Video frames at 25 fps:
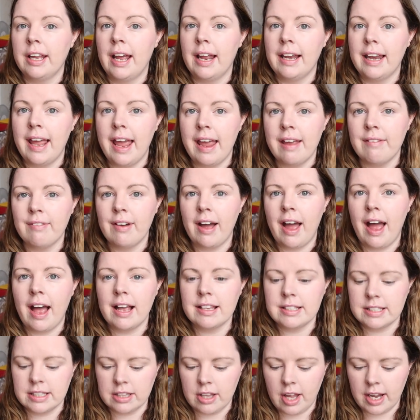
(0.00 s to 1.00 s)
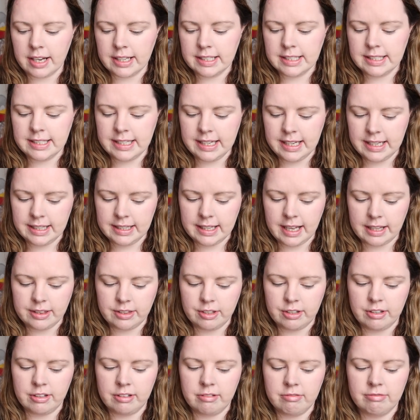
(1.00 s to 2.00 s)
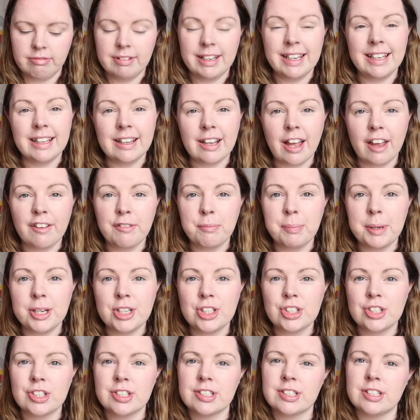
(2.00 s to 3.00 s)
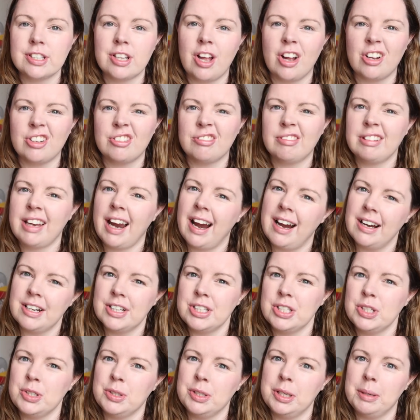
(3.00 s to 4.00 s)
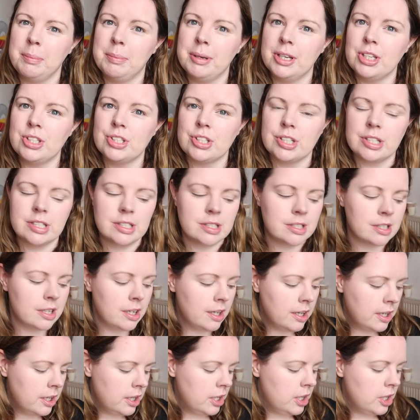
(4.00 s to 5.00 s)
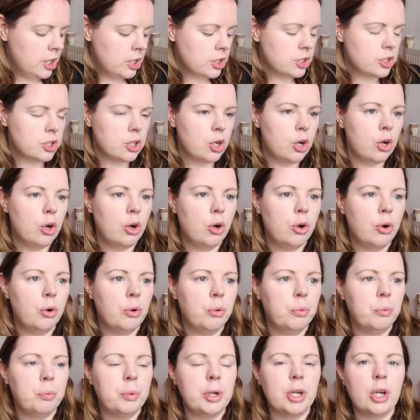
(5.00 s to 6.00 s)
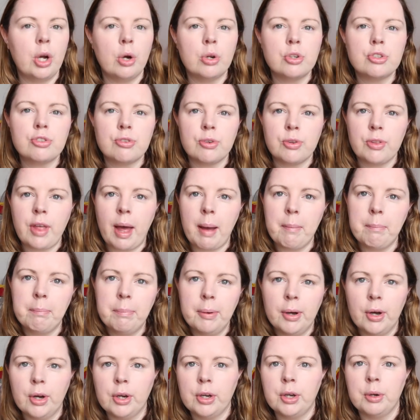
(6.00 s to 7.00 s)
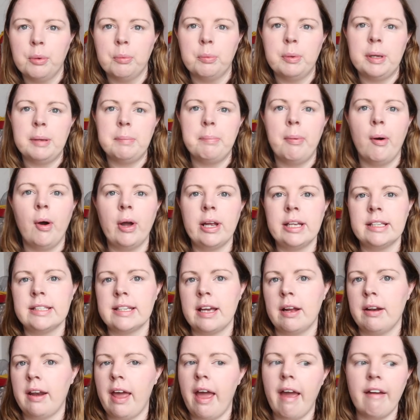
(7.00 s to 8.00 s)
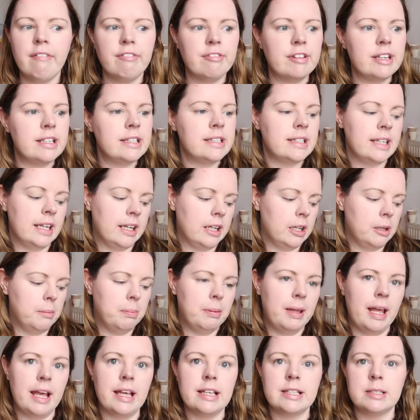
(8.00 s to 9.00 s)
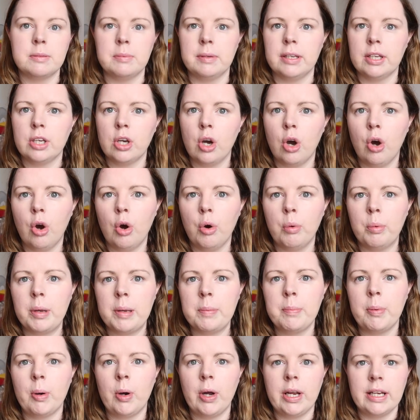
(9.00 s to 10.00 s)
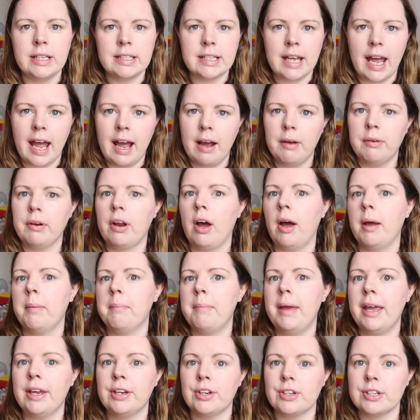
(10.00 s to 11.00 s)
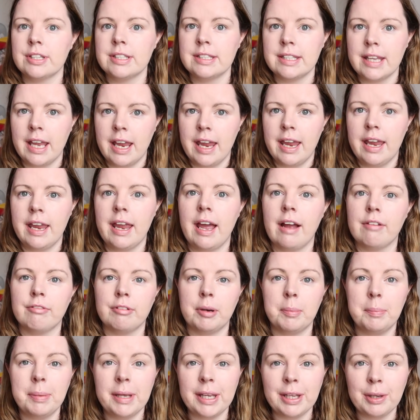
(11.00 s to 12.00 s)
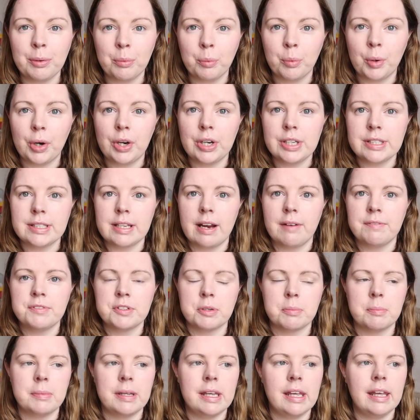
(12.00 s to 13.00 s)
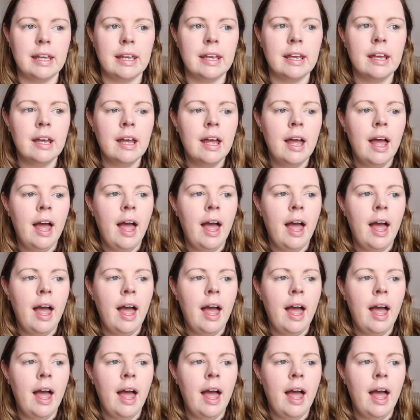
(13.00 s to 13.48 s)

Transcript: And Ava has like seen that they're real life pictures, not cartoony pictures. So we go through that book, we point out every single place we go, we point out, I make her say and repeat words after me.